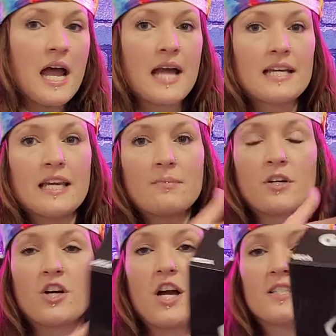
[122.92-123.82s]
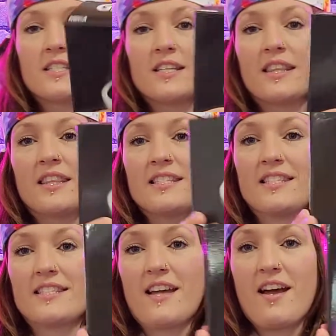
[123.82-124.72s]
I came across this
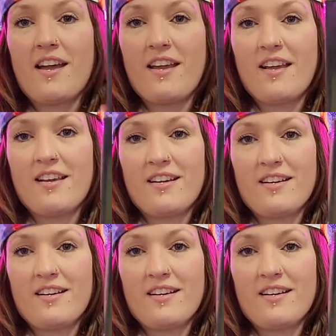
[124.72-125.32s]
guy.